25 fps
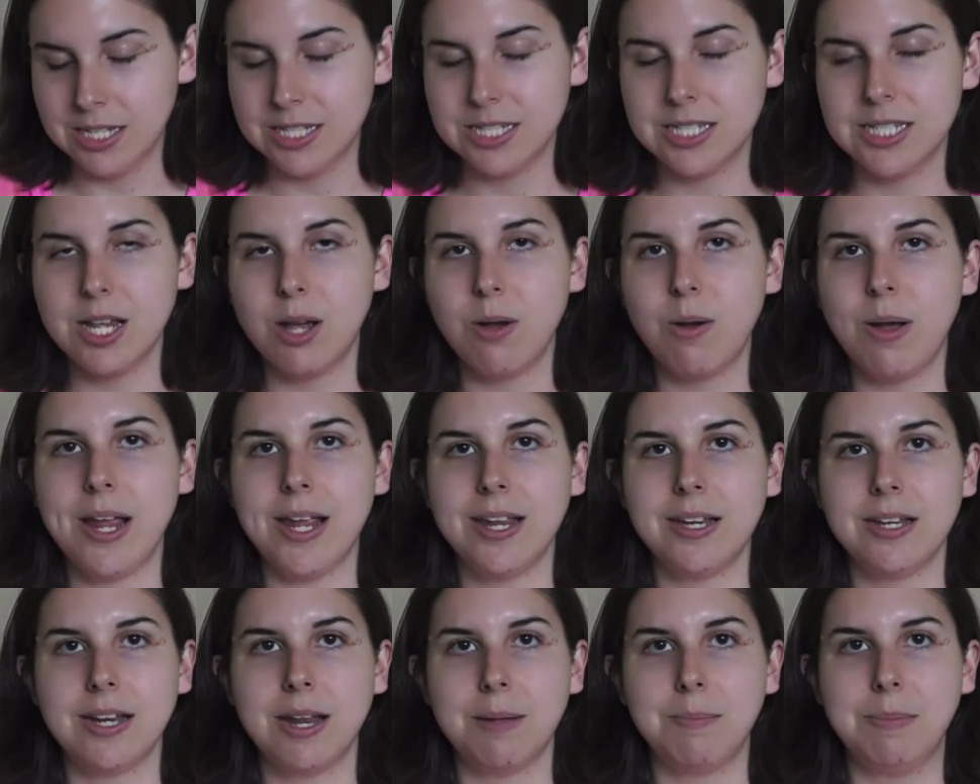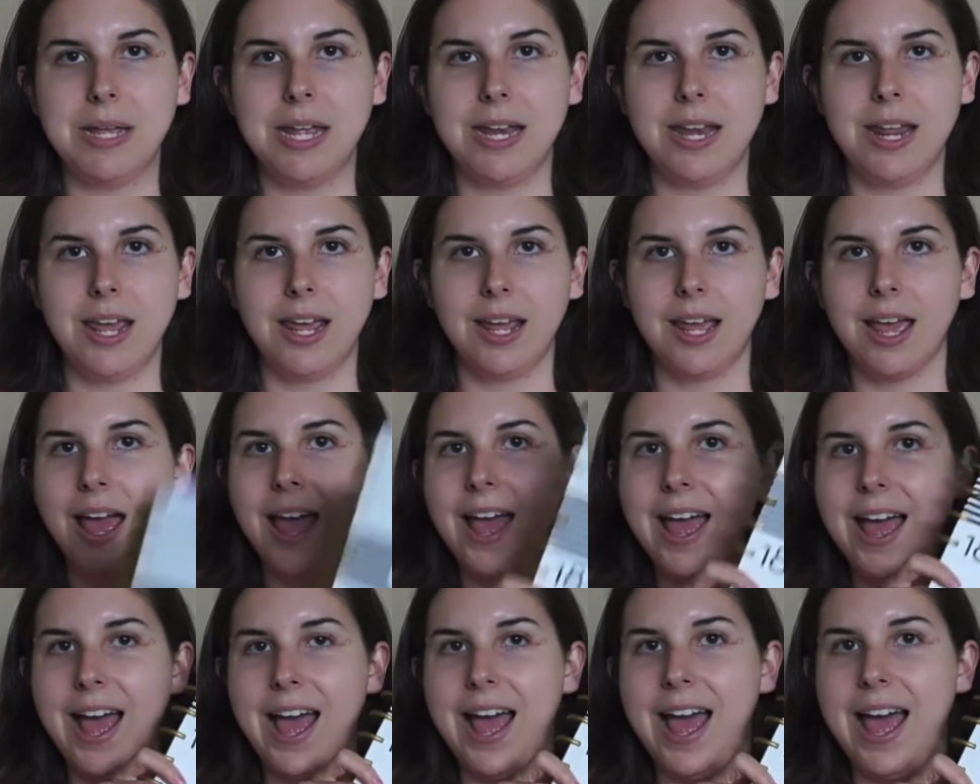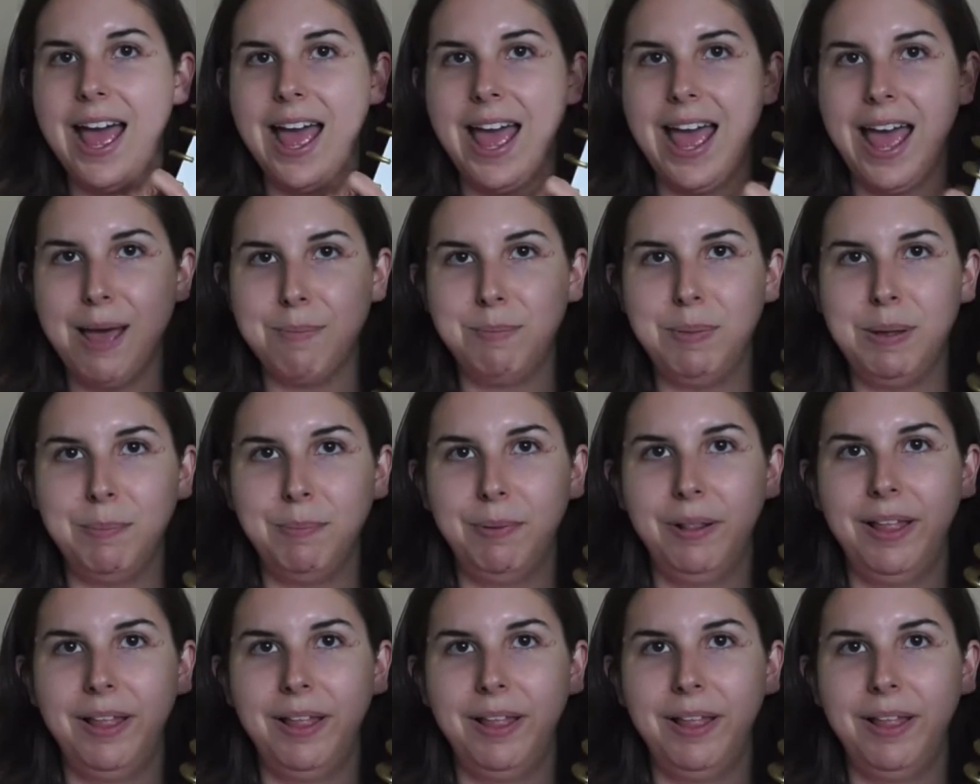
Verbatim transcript: So I ended up getting a happy